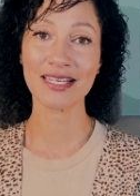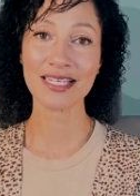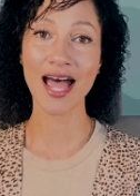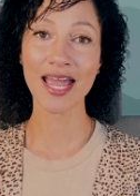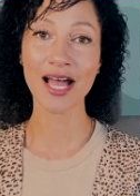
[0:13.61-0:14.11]

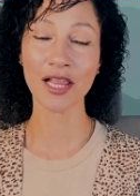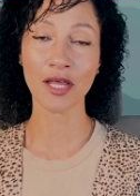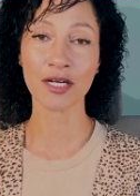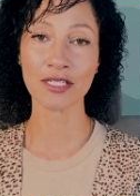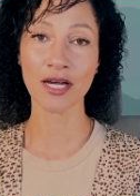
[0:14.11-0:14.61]

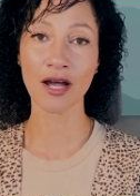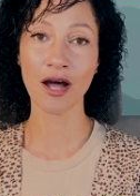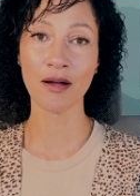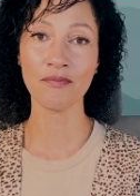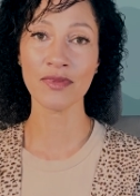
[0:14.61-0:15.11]

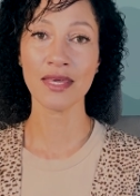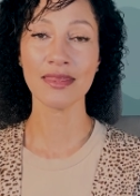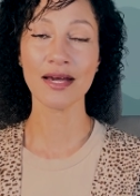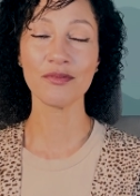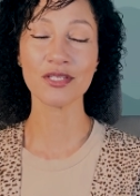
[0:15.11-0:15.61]
taialonna.com,
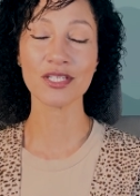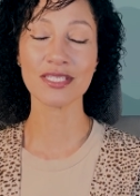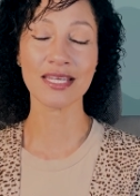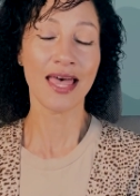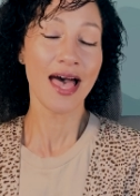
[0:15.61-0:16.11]
that will
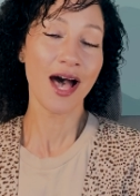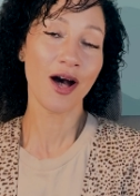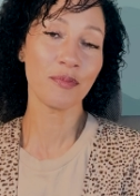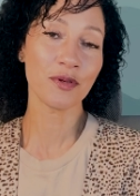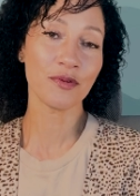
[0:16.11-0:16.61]
just
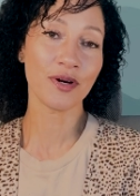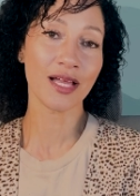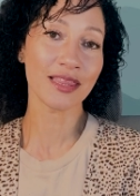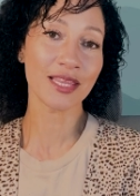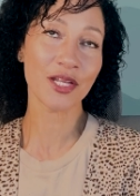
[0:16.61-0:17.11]
help you a
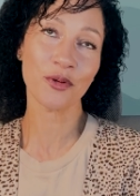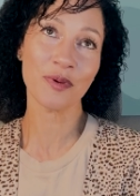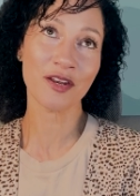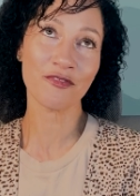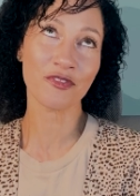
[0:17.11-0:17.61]
little
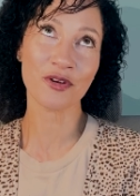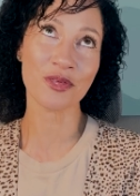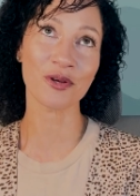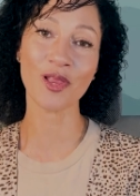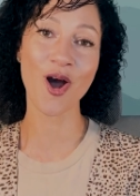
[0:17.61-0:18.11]
bit
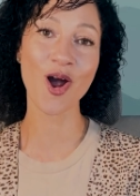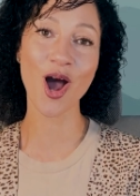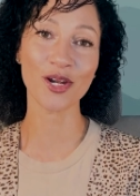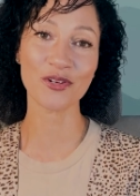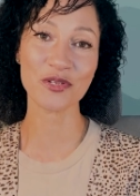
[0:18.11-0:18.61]
further along
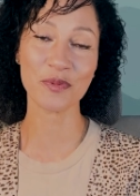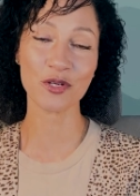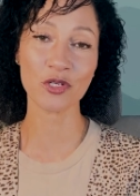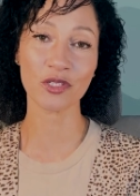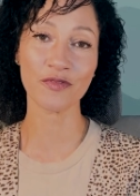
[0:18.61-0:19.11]
on your
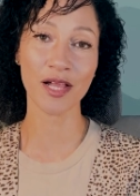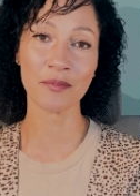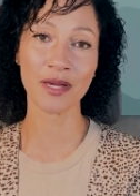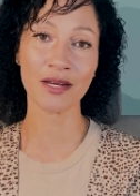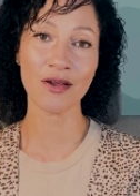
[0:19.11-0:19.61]
spiritual
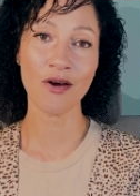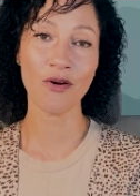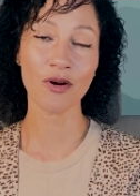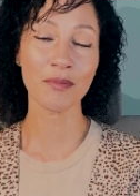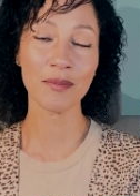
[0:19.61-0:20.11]
development,
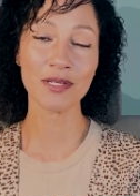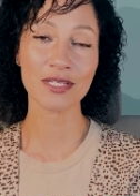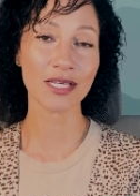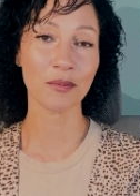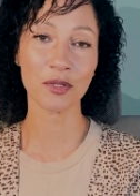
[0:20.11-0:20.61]
or maybe
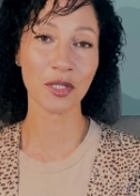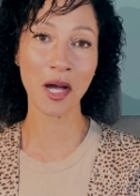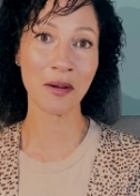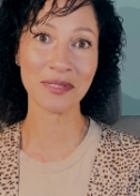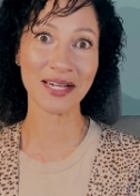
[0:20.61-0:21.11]
just help you to
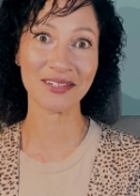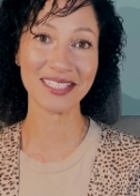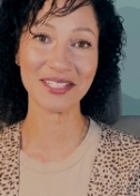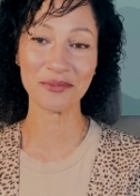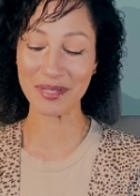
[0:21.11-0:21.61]
calm down a
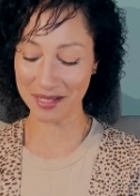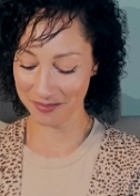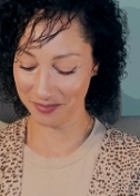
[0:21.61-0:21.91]
little bit.